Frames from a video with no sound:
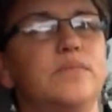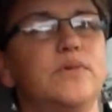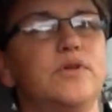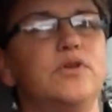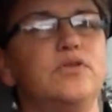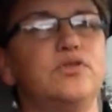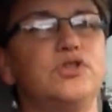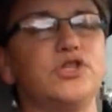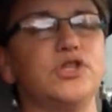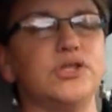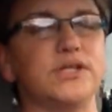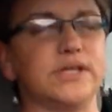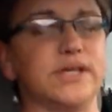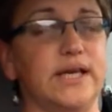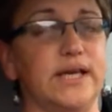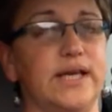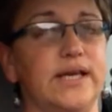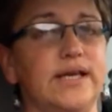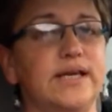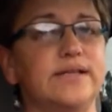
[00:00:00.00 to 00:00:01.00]
you just
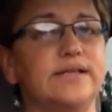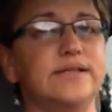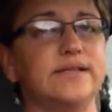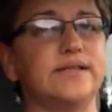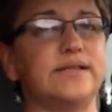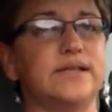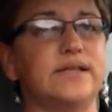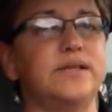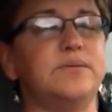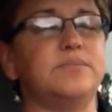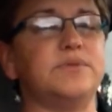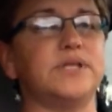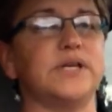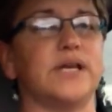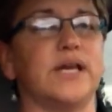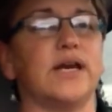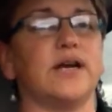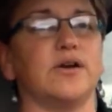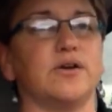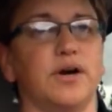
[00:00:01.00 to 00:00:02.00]
can't seem to
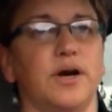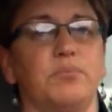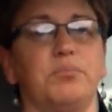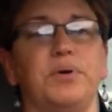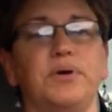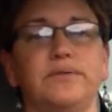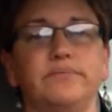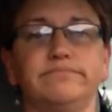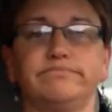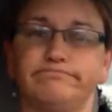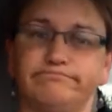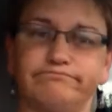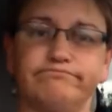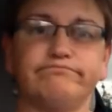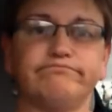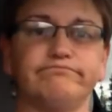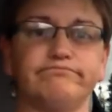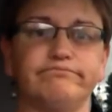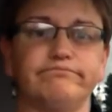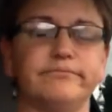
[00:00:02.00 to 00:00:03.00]
get a grip.
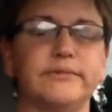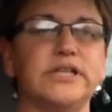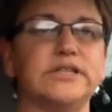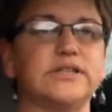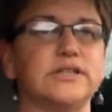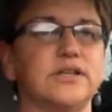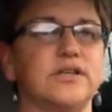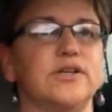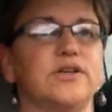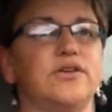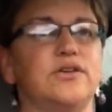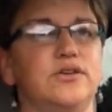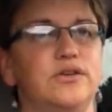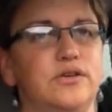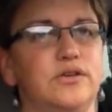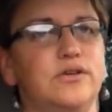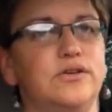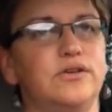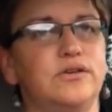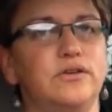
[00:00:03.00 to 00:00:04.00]
That's a
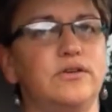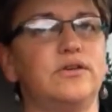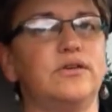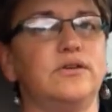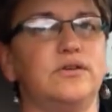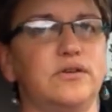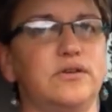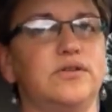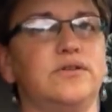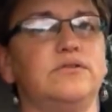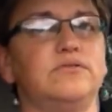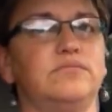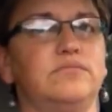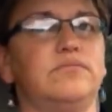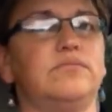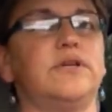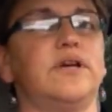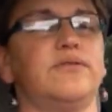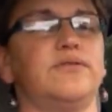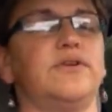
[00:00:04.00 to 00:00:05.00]
good
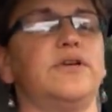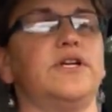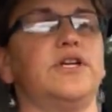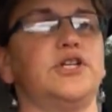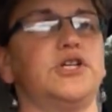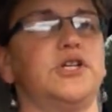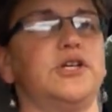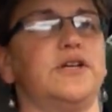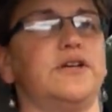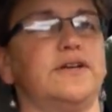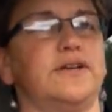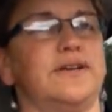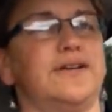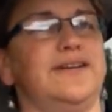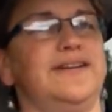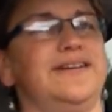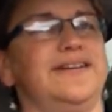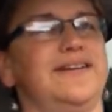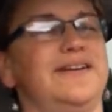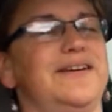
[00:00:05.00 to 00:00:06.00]
definition.
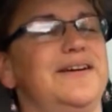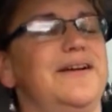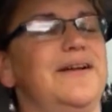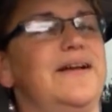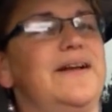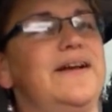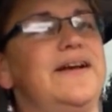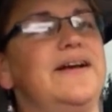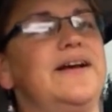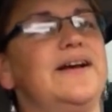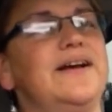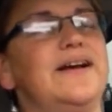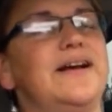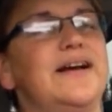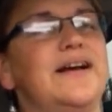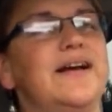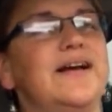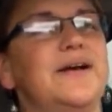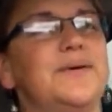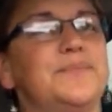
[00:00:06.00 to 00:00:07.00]

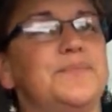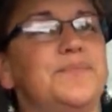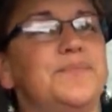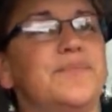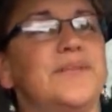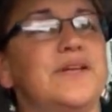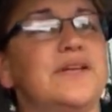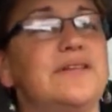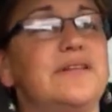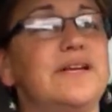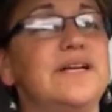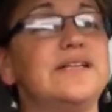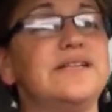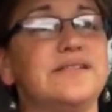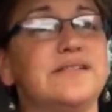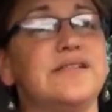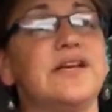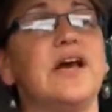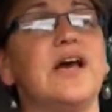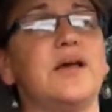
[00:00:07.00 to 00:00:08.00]
Then
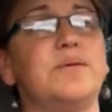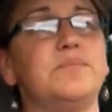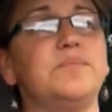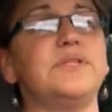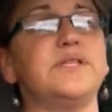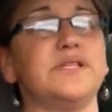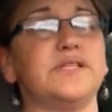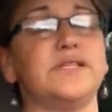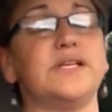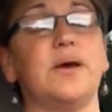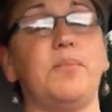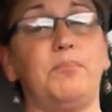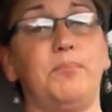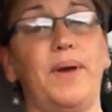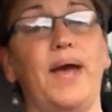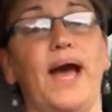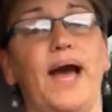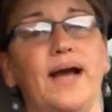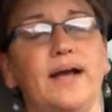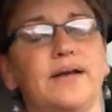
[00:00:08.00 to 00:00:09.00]
it's time to step
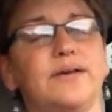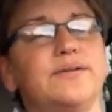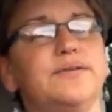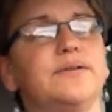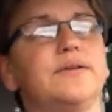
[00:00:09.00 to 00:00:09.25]
back.